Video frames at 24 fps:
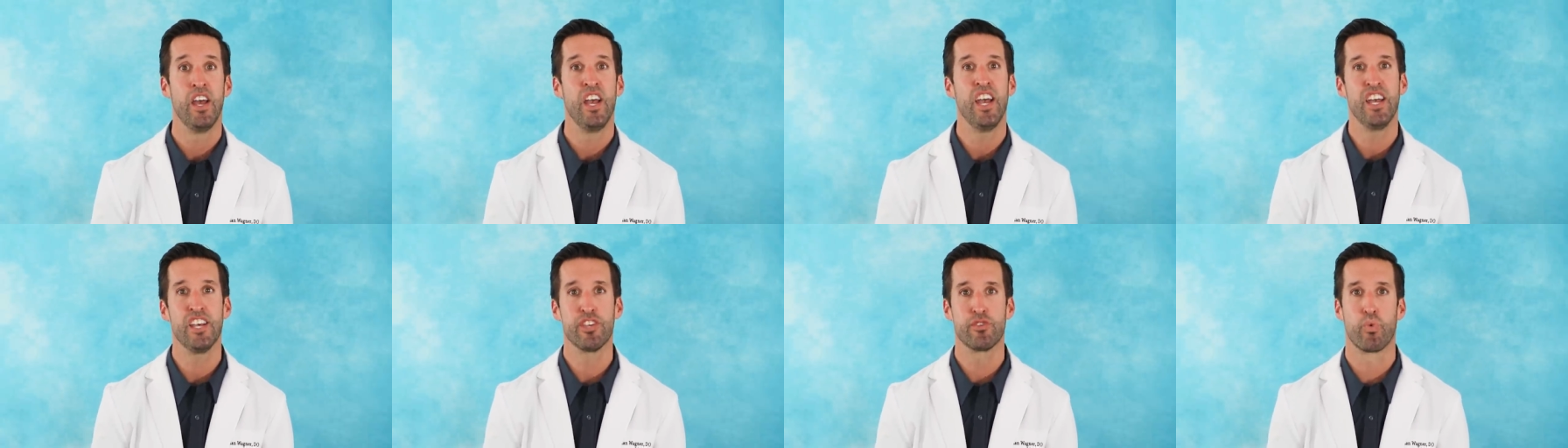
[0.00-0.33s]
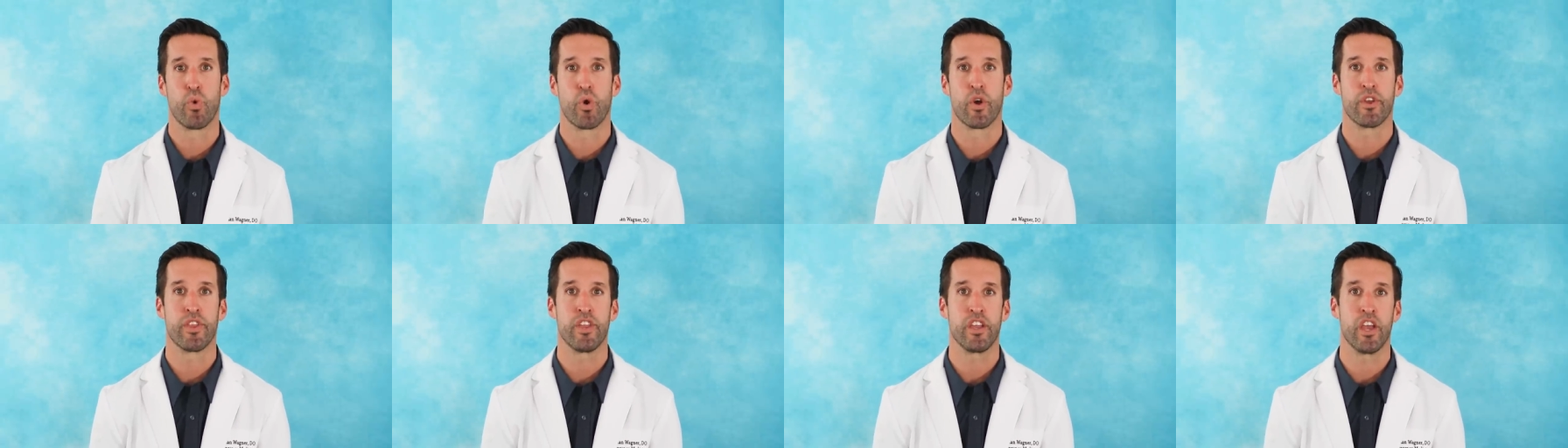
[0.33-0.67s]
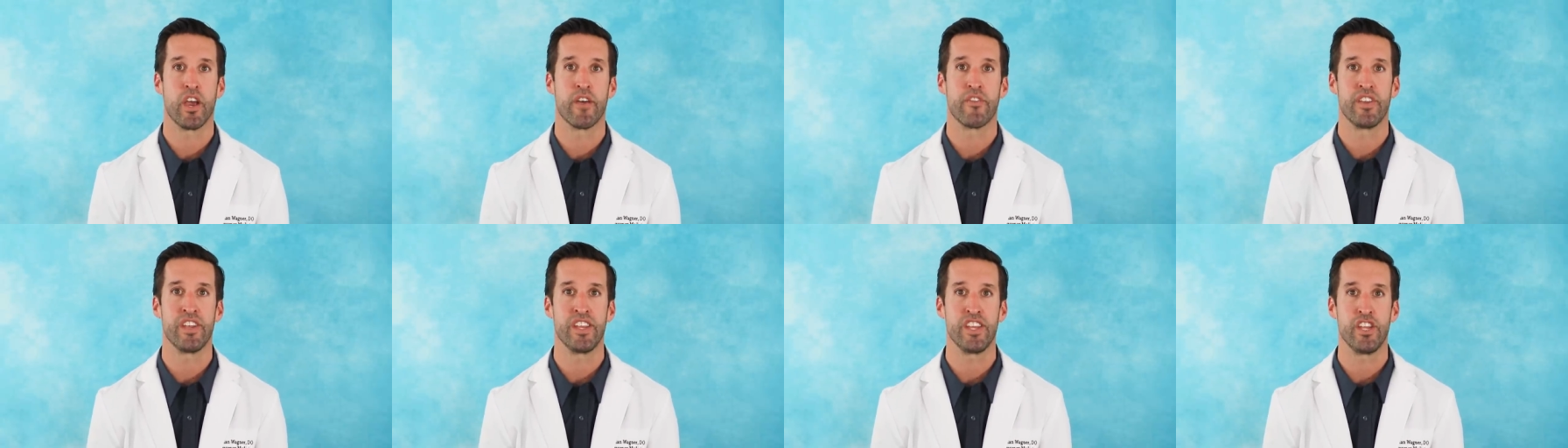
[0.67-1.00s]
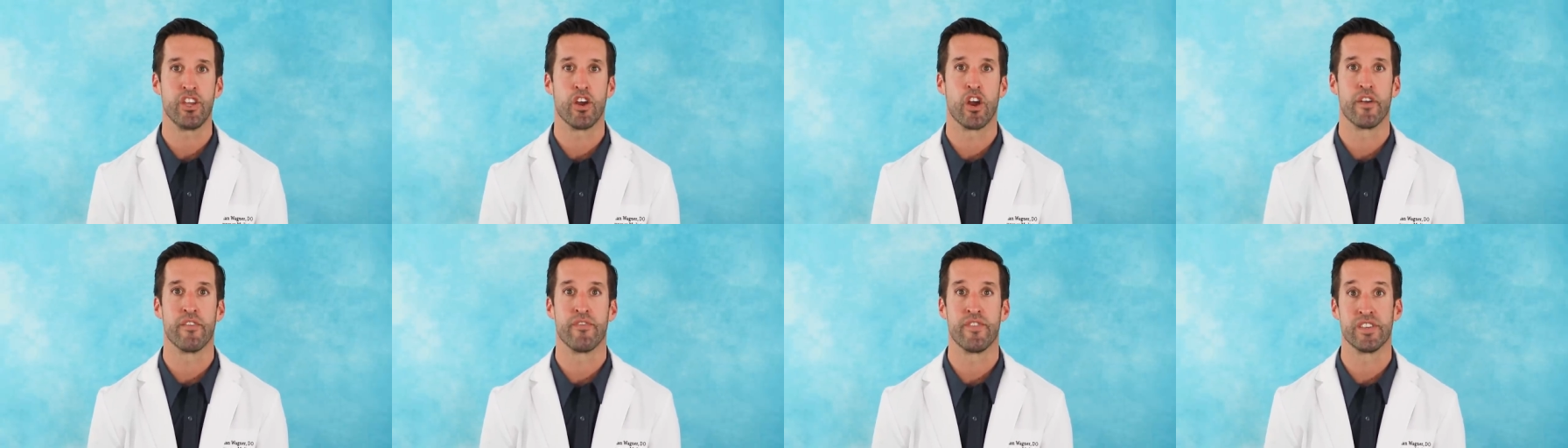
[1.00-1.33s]
is worthy of an
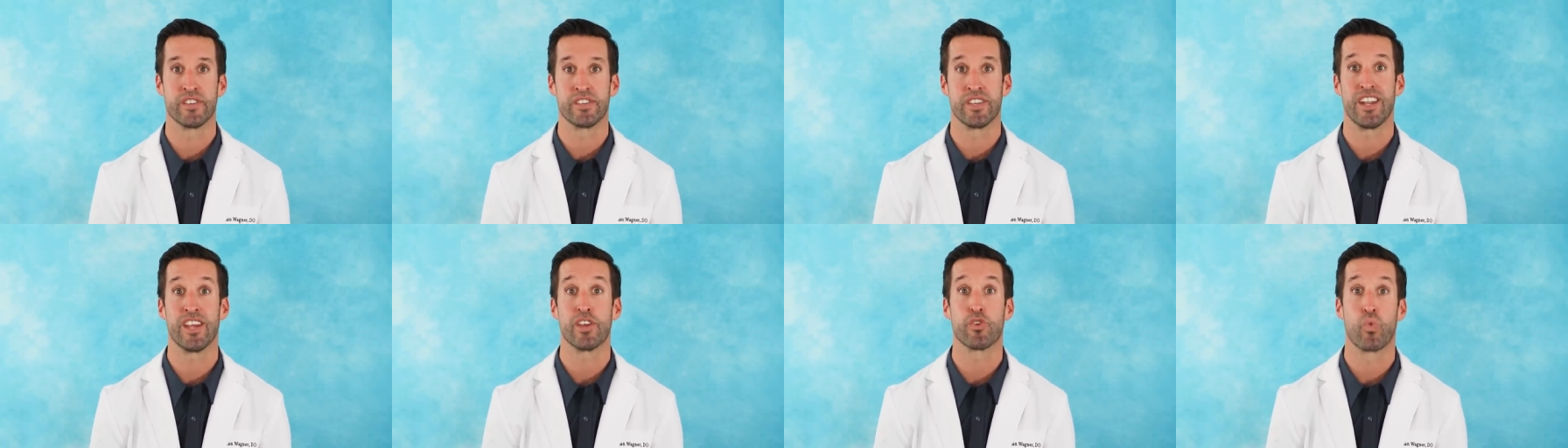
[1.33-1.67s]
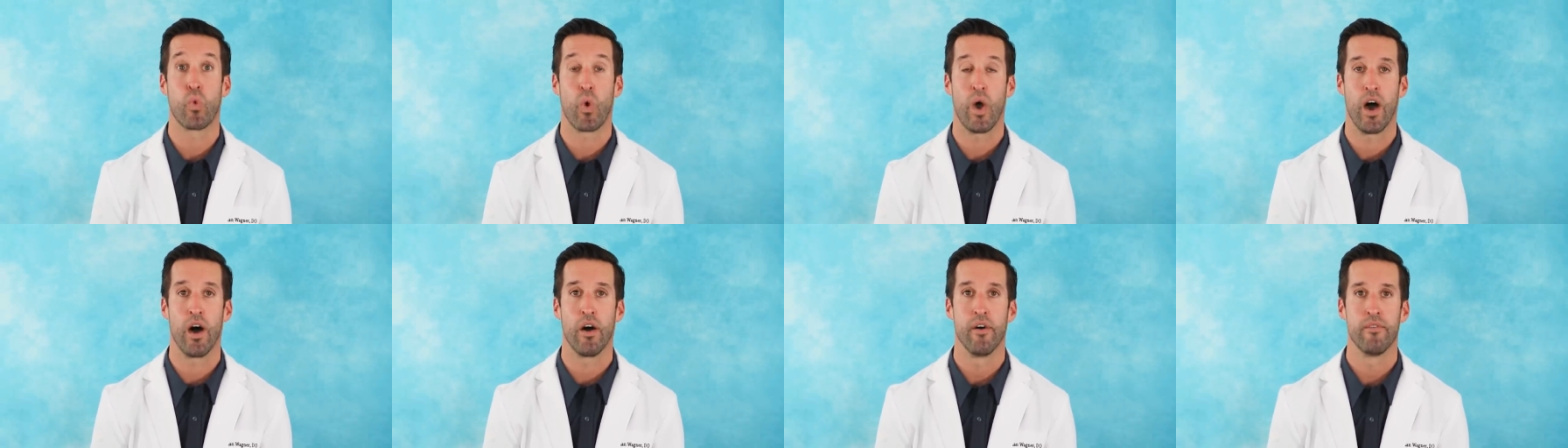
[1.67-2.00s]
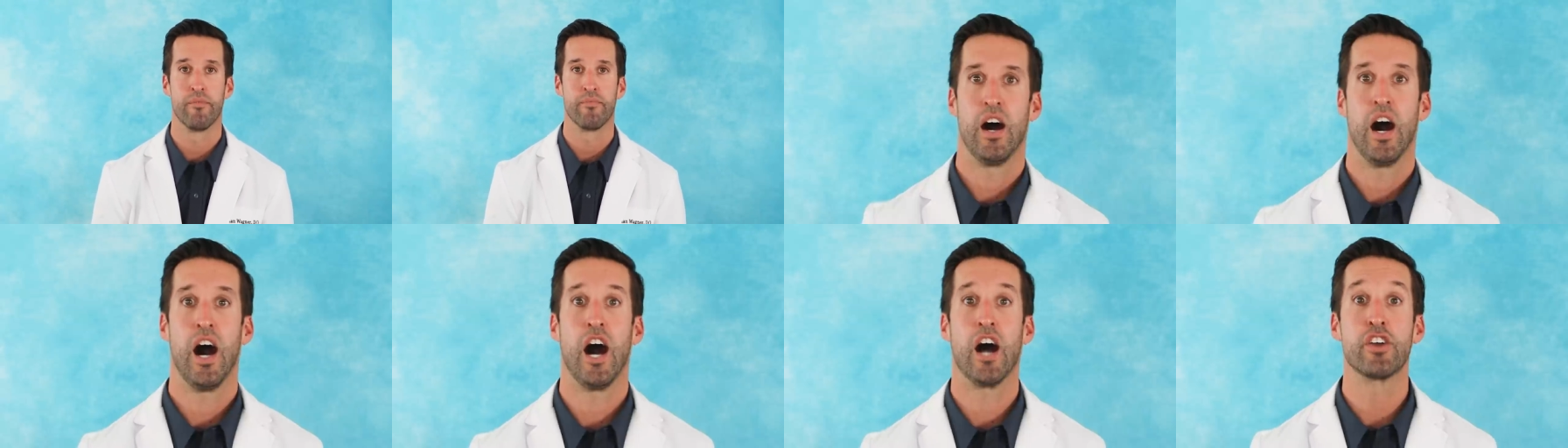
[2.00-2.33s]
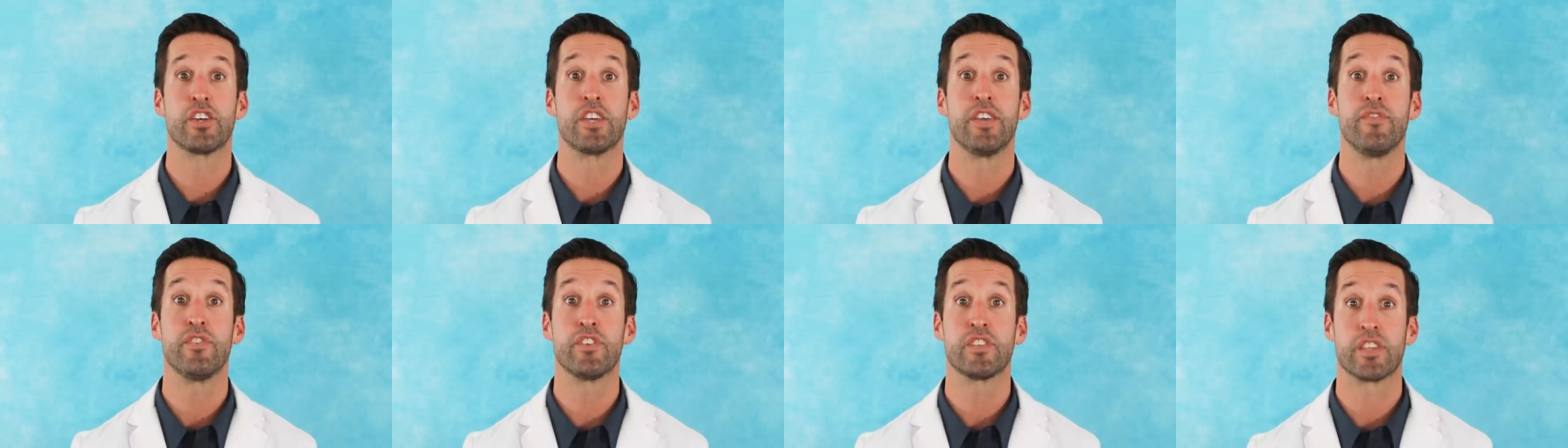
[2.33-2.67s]
ER visit as well. I'll
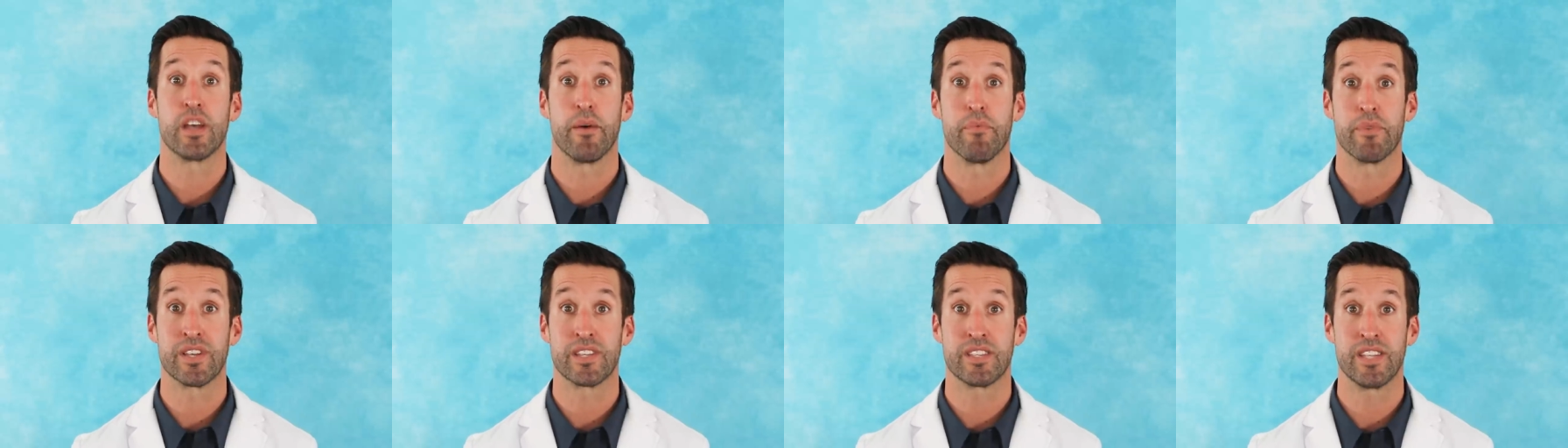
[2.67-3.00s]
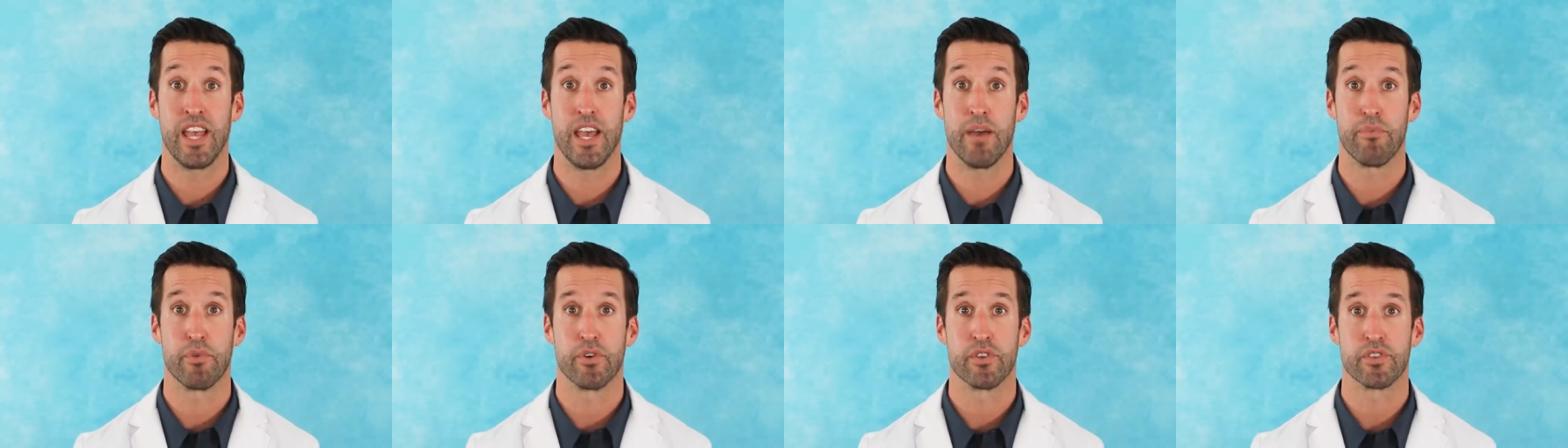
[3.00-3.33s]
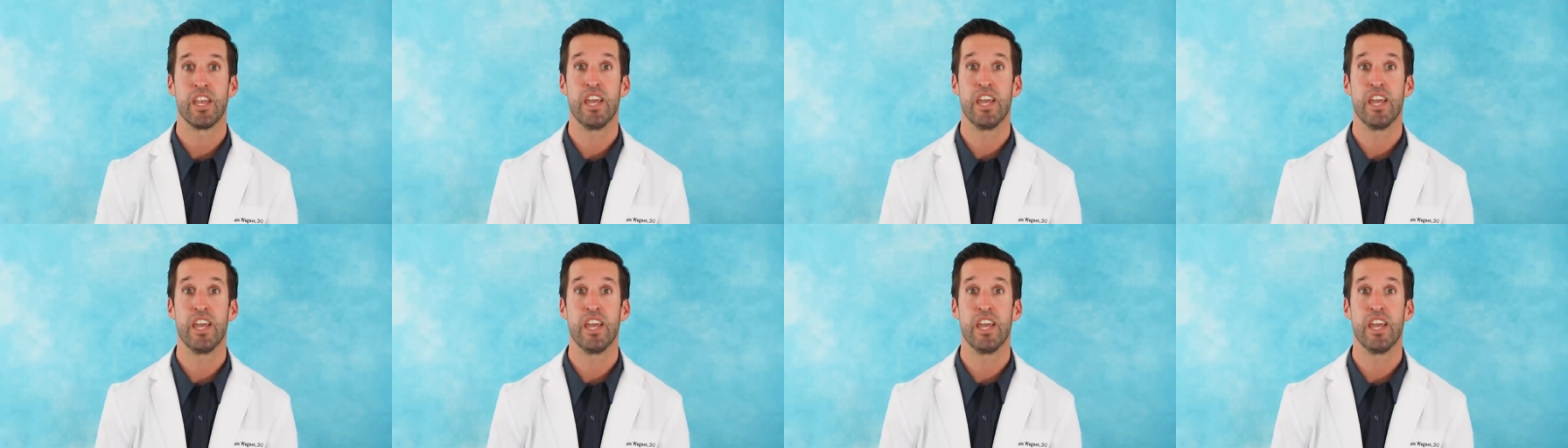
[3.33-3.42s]
give you some examples.